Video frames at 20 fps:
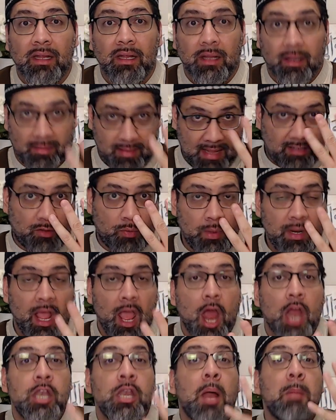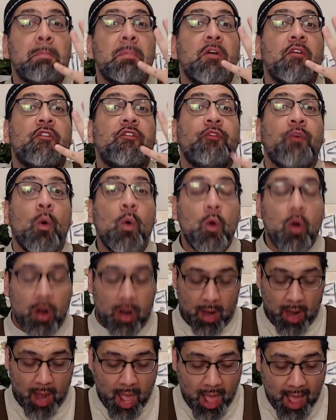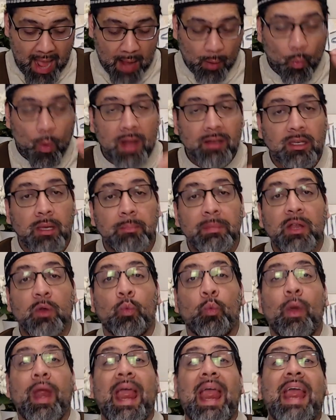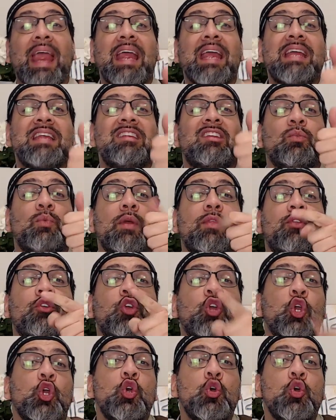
That's 3. Number 4, I want to be raised with you,